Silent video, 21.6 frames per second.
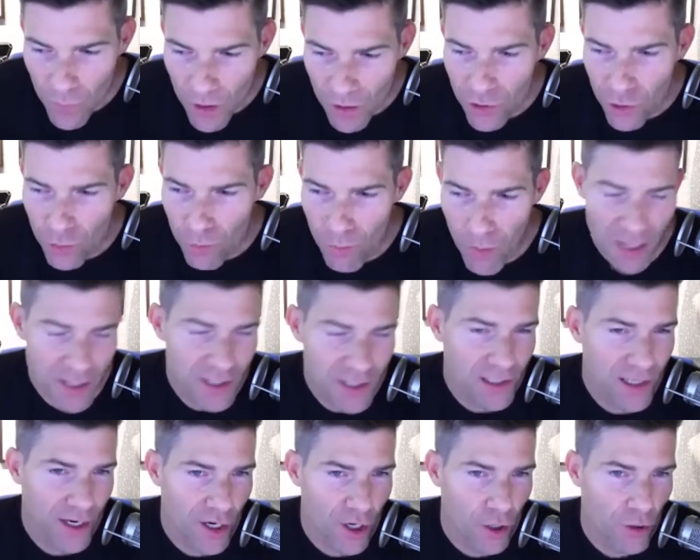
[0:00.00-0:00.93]
you must
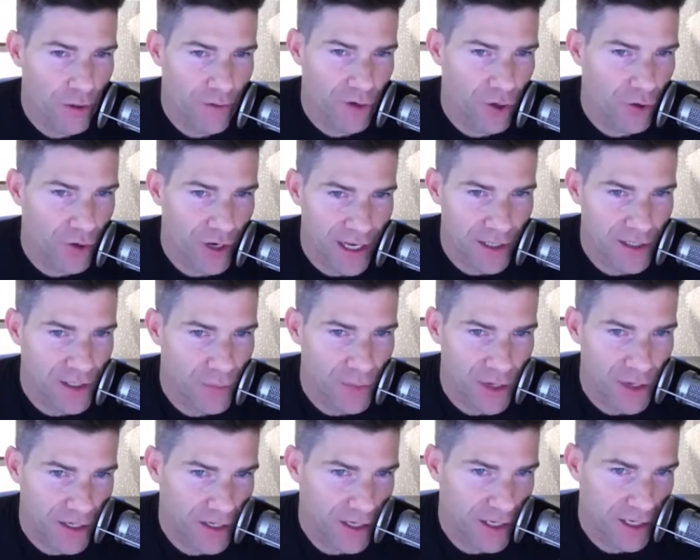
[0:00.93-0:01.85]
let go of your need to
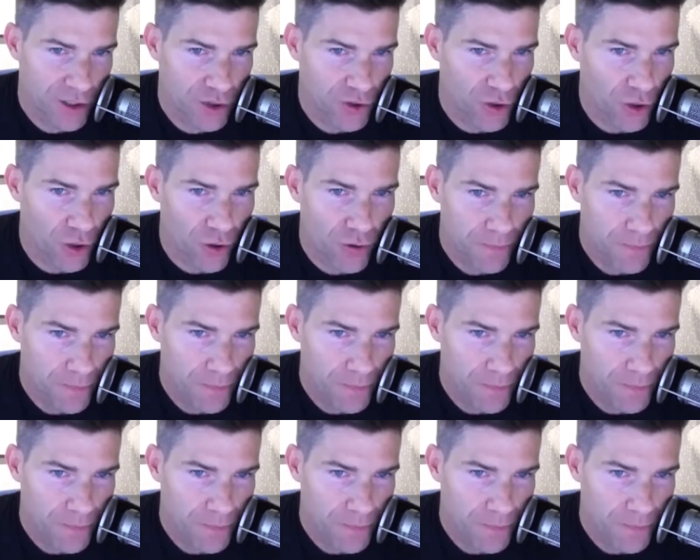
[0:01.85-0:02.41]
be in control.